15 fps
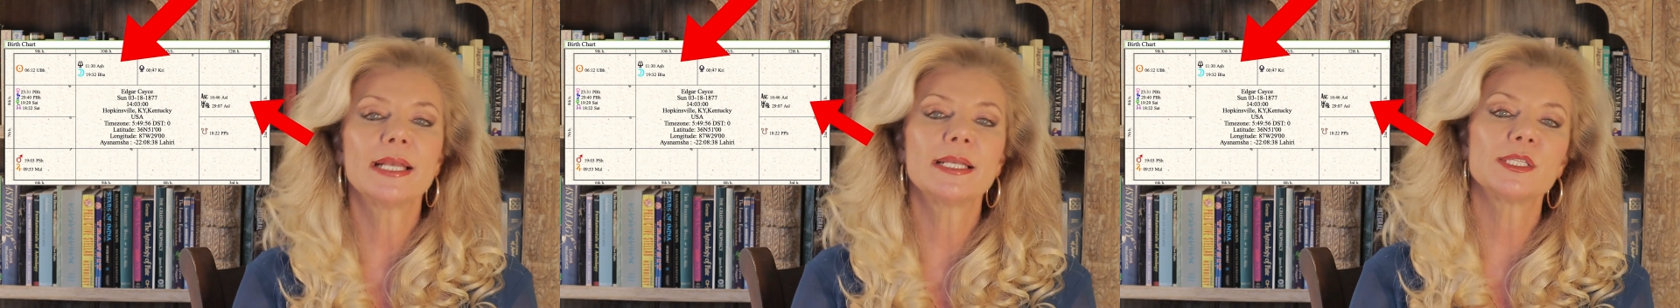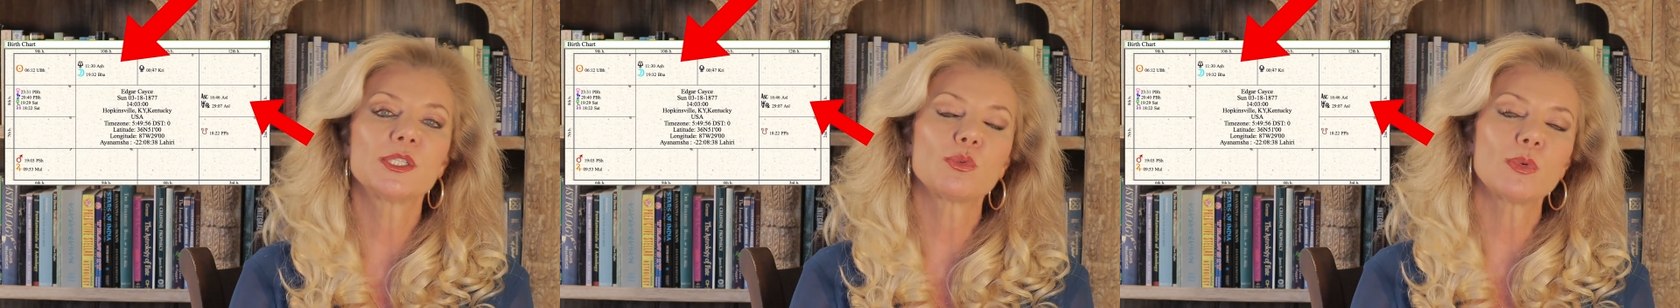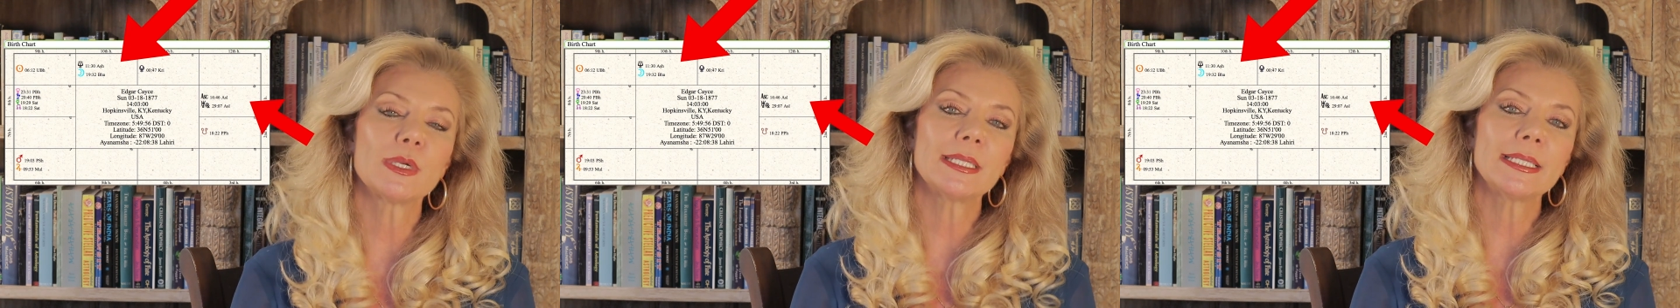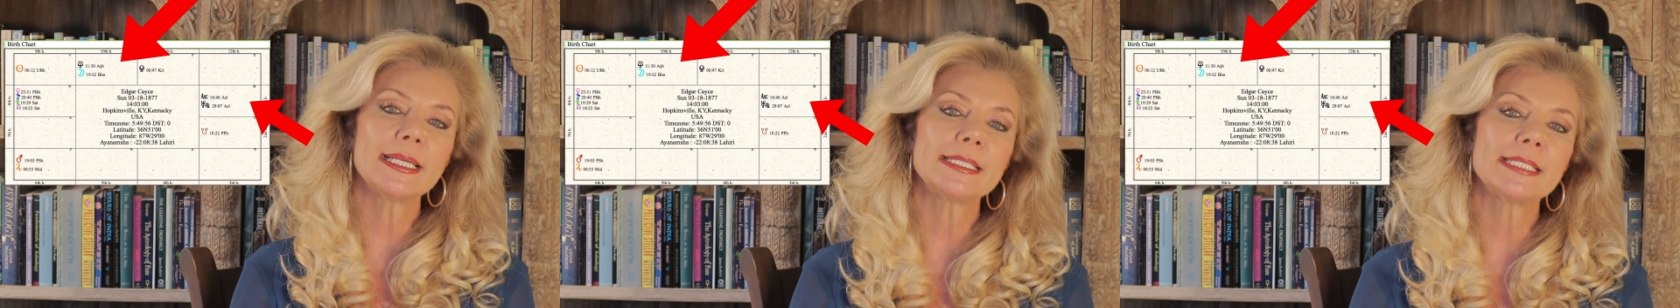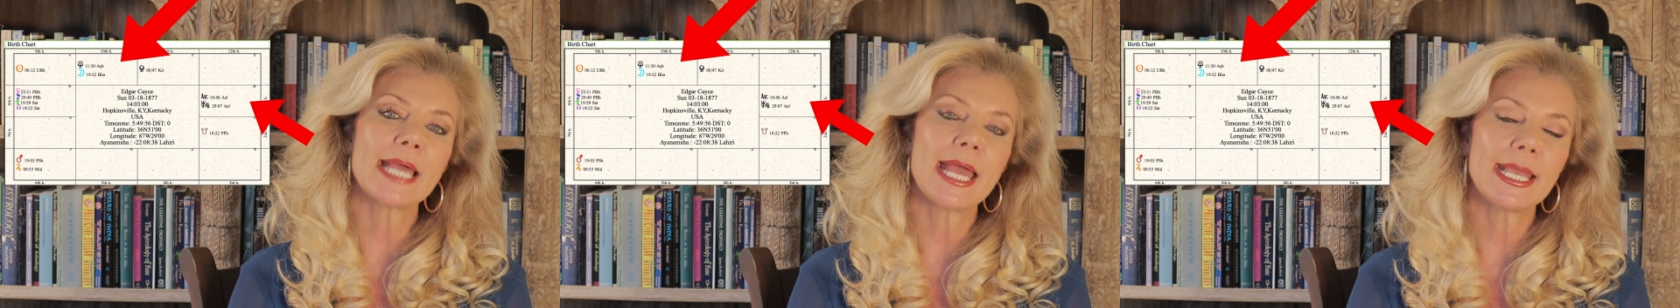is
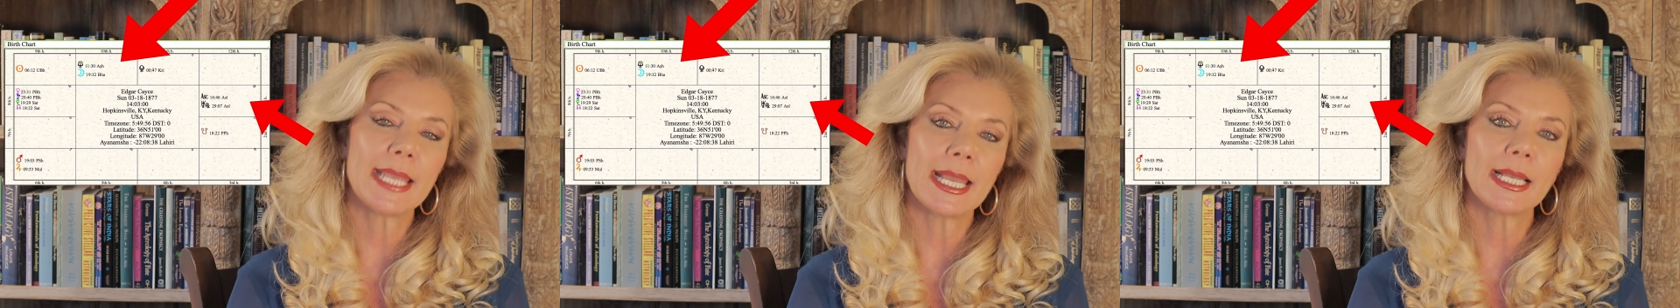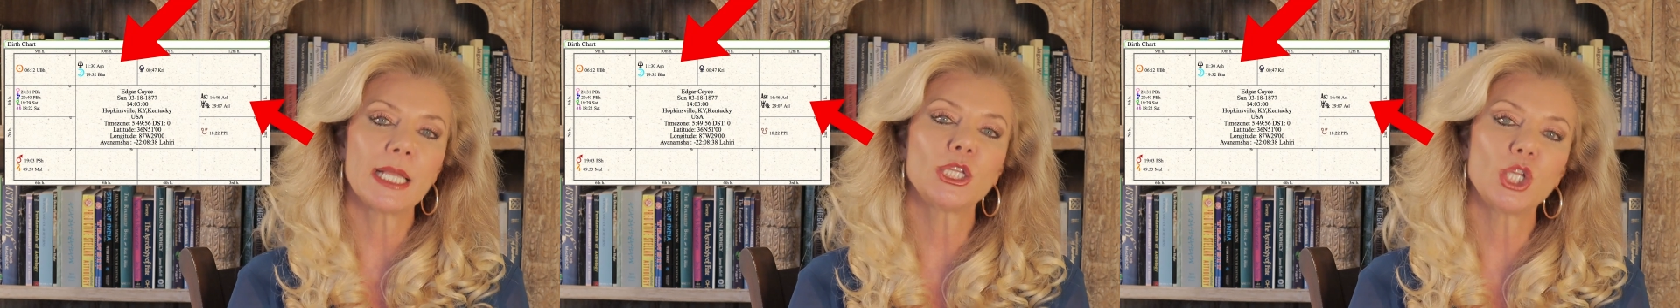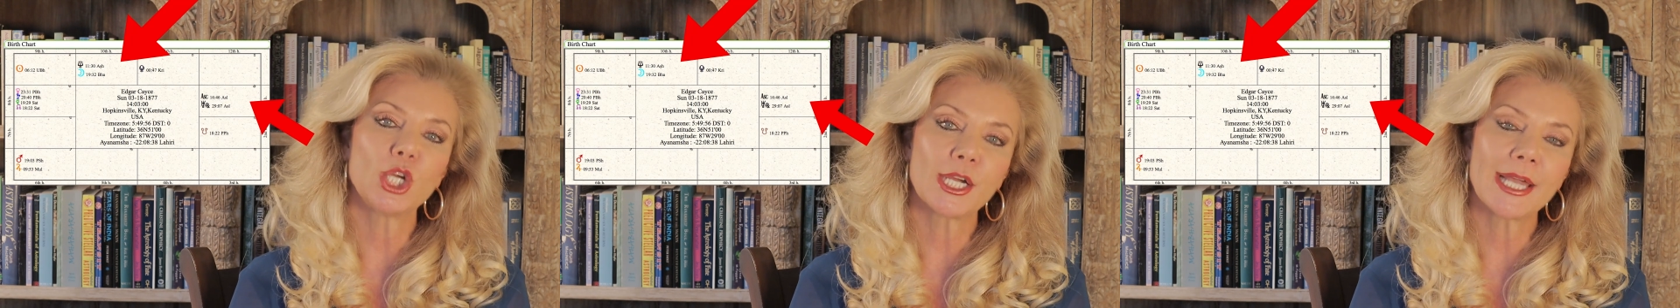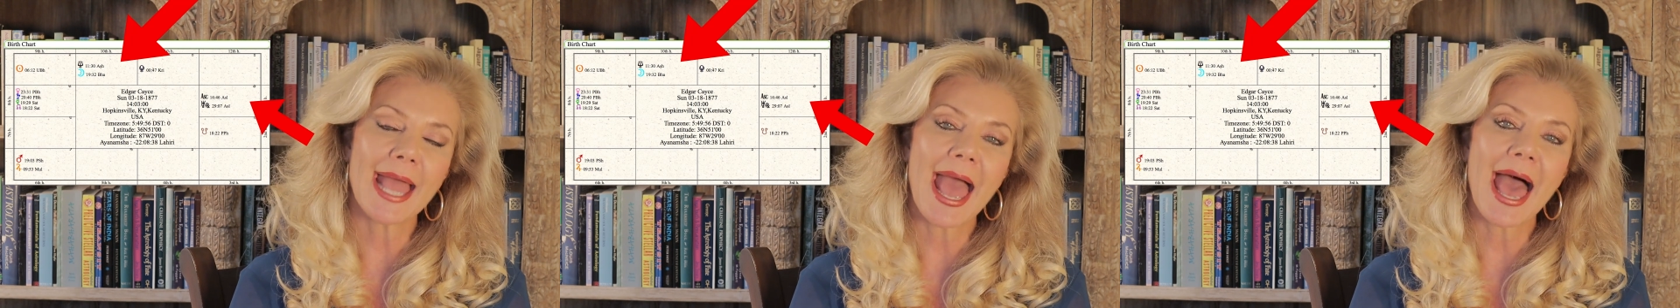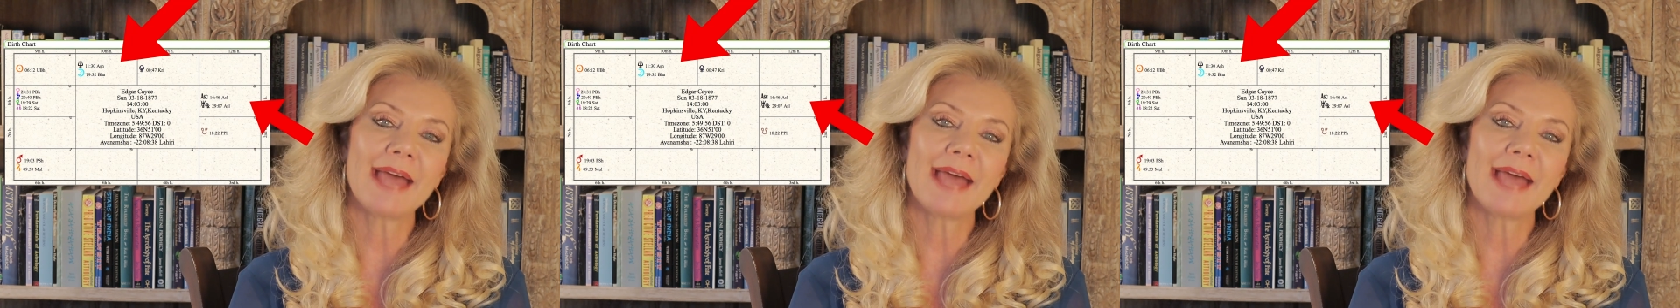really taking a look